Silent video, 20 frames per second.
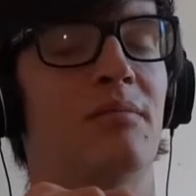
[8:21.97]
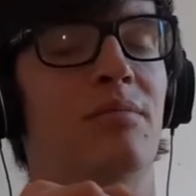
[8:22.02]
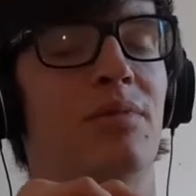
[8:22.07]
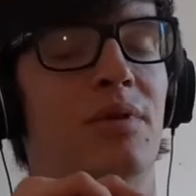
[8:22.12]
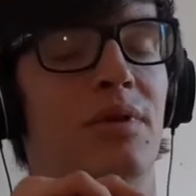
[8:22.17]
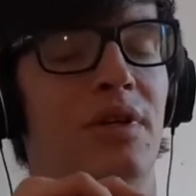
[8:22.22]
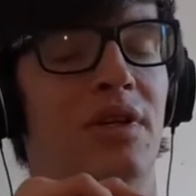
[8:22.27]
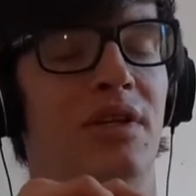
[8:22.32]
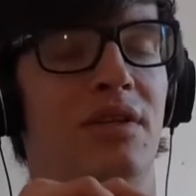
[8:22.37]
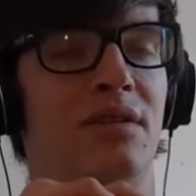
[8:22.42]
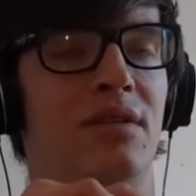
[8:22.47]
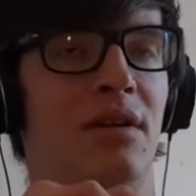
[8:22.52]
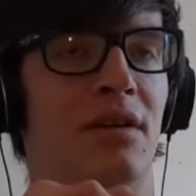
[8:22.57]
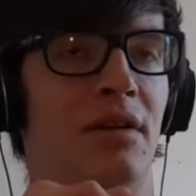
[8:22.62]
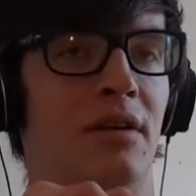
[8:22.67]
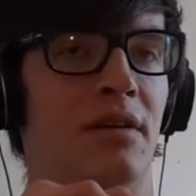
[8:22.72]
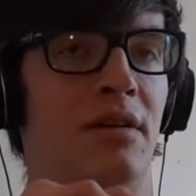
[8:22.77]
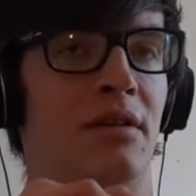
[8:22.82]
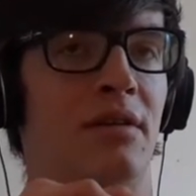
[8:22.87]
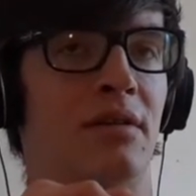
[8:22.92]
Please,
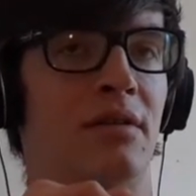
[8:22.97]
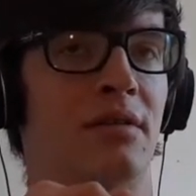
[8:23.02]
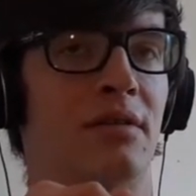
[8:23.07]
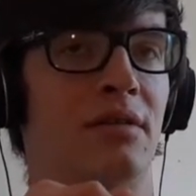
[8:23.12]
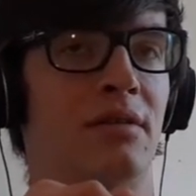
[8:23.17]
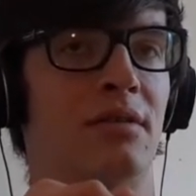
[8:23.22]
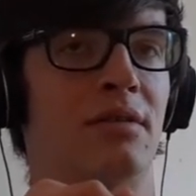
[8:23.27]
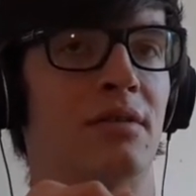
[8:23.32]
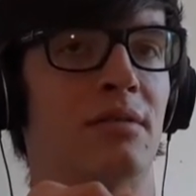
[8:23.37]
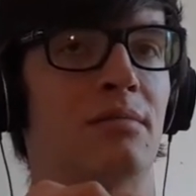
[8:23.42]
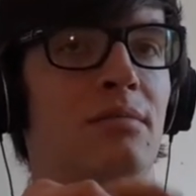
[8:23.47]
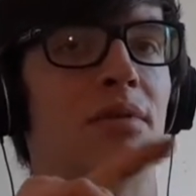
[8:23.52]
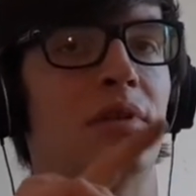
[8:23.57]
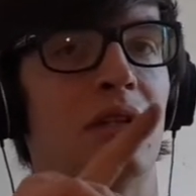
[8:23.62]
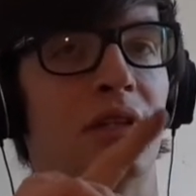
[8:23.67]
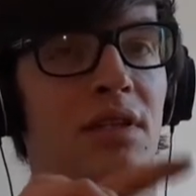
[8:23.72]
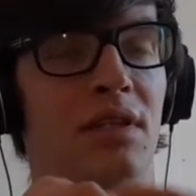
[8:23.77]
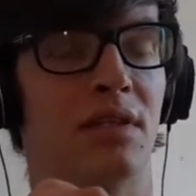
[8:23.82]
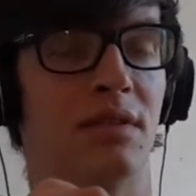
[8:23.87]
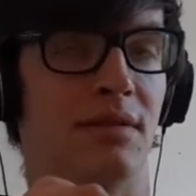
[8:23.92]
dog.
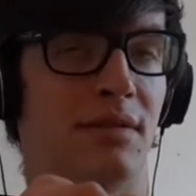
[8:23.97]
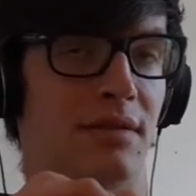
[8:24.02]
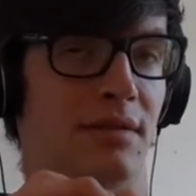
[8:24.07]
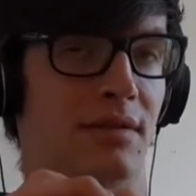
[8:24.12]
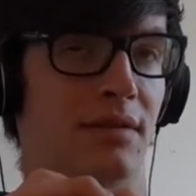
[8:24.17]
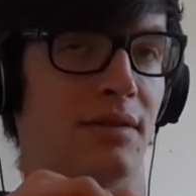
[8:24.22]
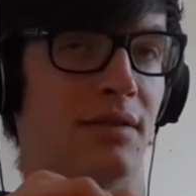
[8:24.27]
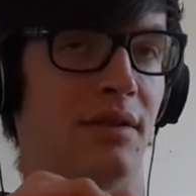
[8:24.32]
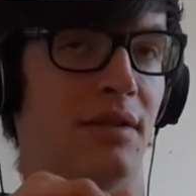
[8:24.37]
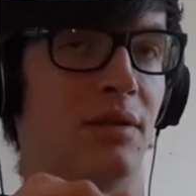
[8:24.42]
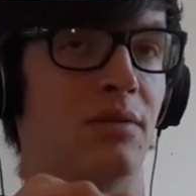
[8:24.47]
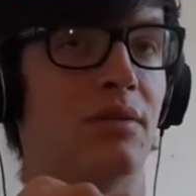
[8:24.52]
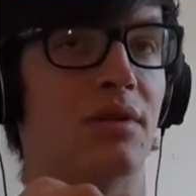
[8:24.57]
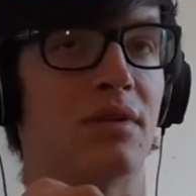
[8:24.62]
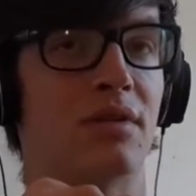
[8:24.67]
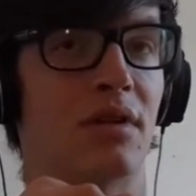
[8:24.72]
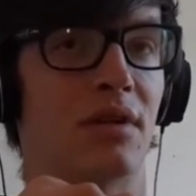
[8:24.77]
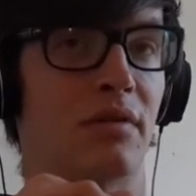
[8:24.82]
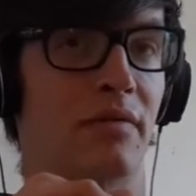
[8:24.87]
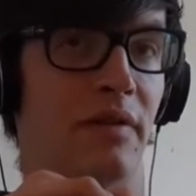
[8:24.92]
Please. You
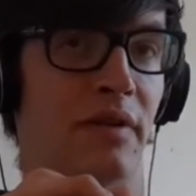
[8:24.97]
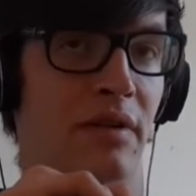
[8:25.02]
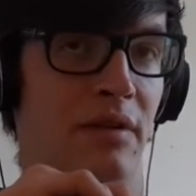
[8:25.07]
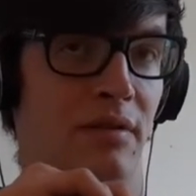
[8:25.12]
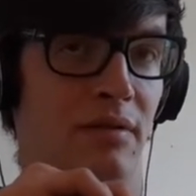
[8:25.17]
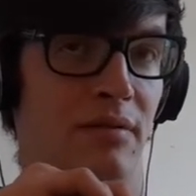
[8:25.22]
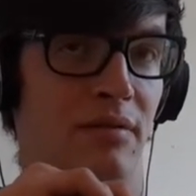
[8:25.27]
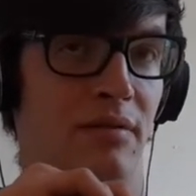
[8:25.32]
deserve it.